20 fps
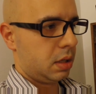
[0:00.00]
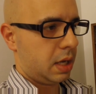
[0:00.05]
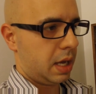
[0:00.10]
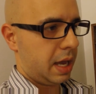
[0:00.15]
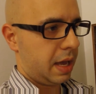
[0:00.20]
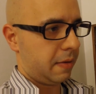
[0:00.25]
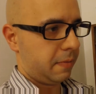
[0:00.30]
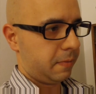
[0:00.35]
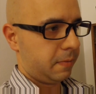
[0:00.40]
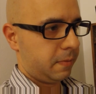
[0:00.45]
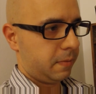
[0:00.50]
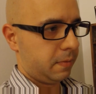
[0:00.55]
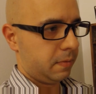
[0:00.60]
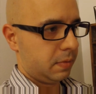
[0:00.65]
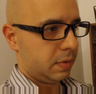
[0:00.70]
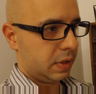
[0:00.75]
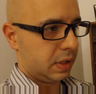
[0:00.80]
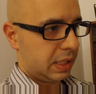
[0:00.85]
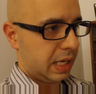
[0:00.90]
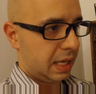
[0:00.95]
I have
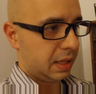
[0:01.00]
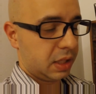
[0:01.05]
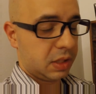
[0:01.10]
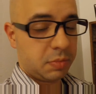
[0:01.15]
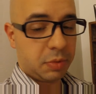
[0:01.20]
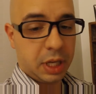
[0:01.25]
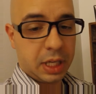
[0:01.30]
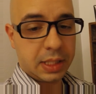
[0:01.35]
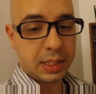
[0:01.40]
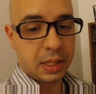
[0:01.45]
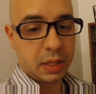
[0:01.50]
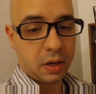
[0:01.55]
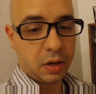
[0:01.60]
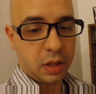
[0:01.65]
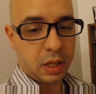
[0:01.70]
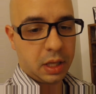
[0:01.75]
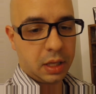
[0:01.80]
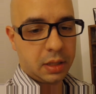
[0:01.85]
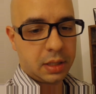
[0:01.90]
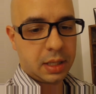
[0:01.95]
stainless blades in
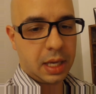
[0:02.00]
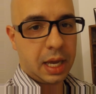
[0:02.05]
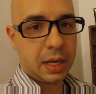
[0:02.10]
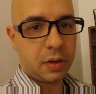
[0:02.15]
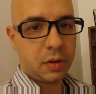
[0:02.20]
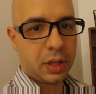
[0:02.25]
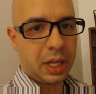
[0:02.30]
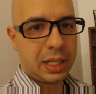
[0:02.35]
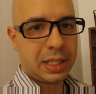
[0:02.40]
there that I don't